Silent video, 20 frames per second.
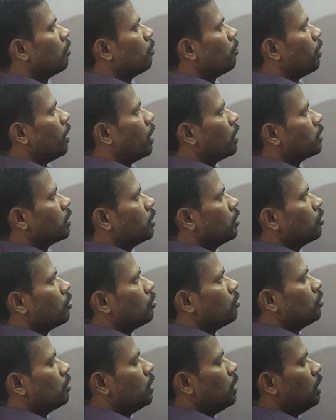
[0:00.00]
passing
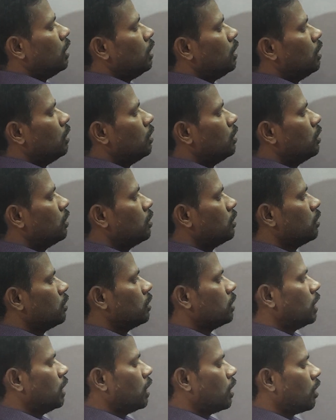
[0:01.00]
through the
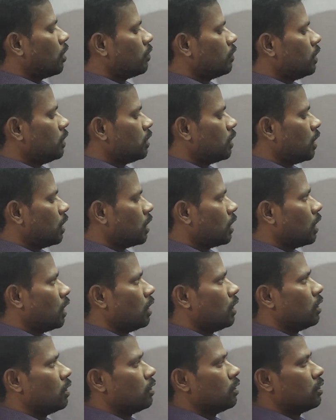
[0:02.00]
center of the circle.
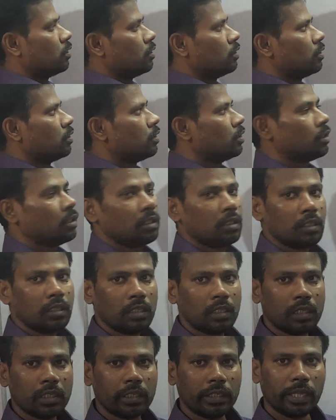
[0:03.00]

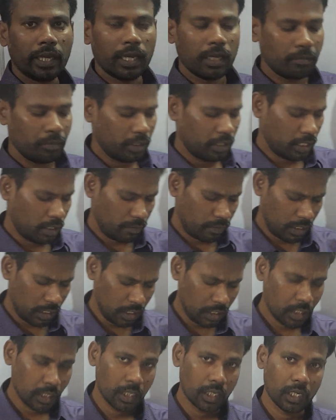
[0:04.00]
Diameter
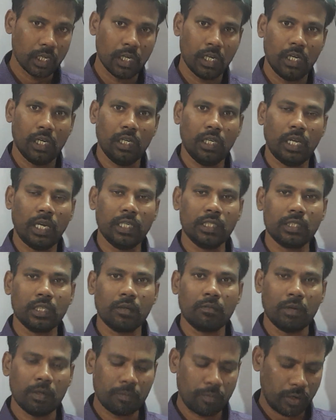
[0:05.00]
means line
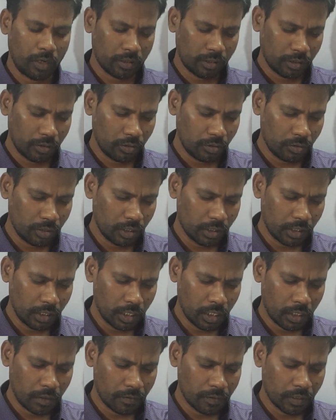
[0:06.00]
segment passing through the
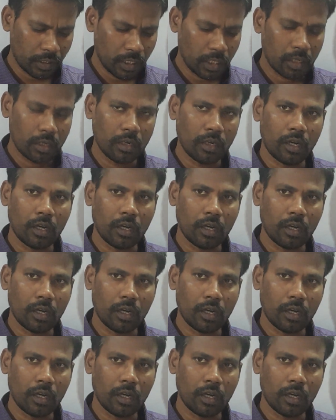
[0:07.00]
center of the circle,